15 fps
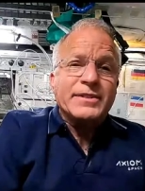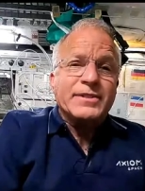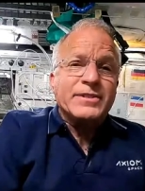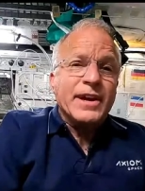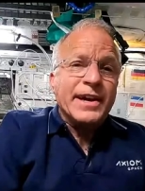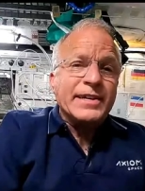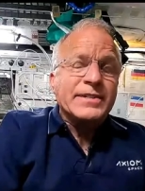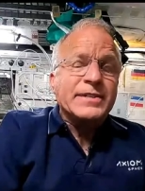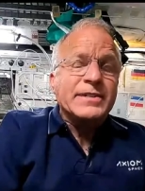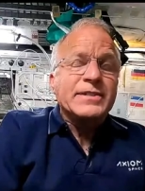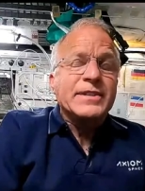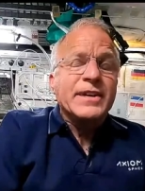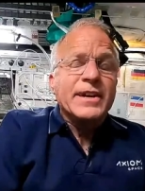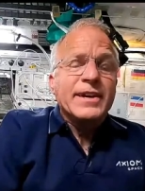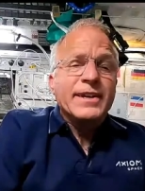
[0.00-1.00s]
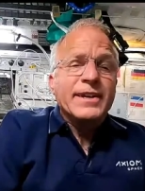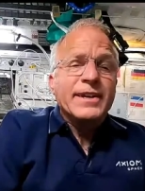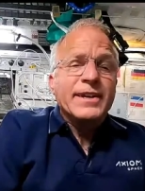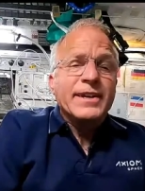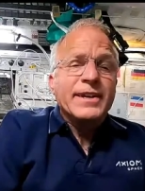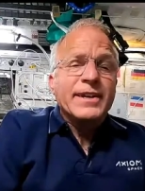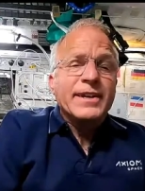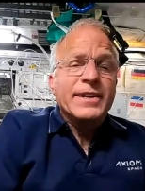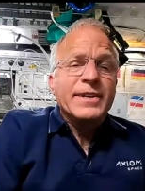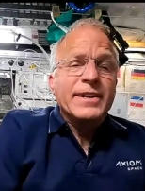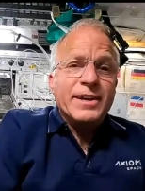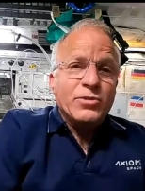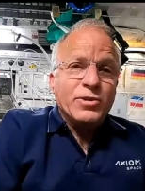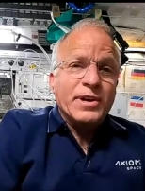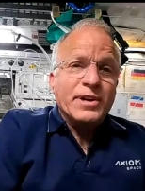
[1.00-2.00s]
sciences, that
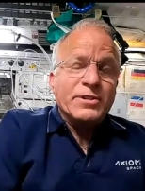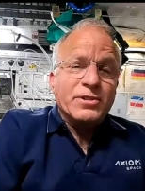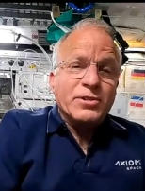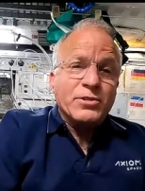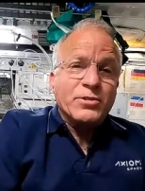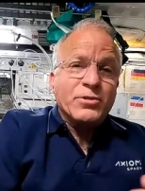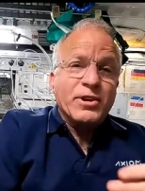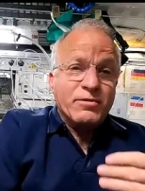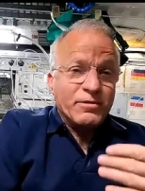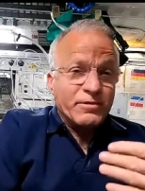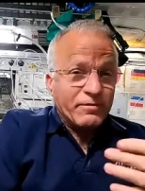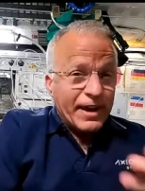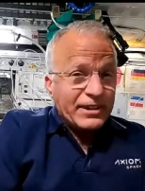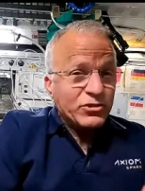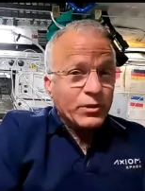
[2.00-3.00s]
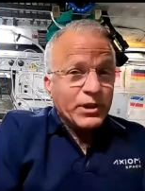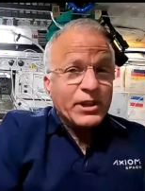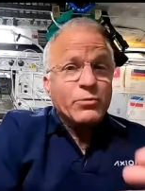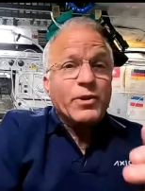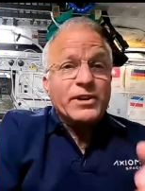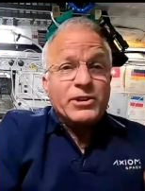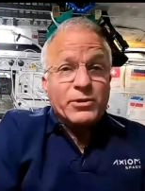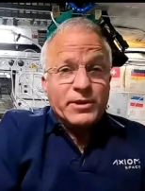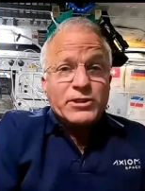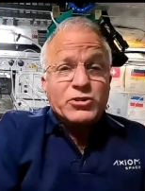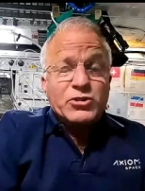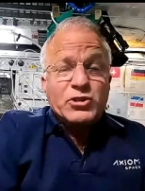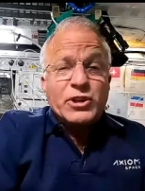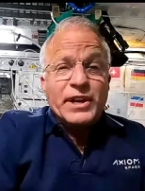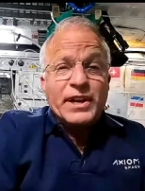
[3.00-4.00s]
you can do if that's really what you're
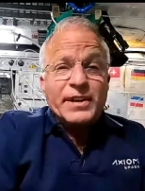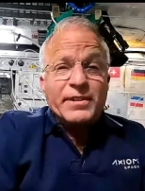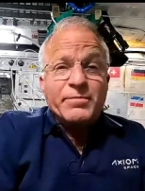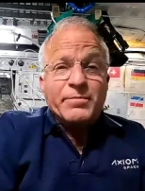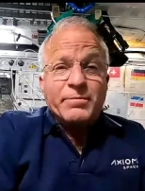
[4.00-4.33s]
interested in.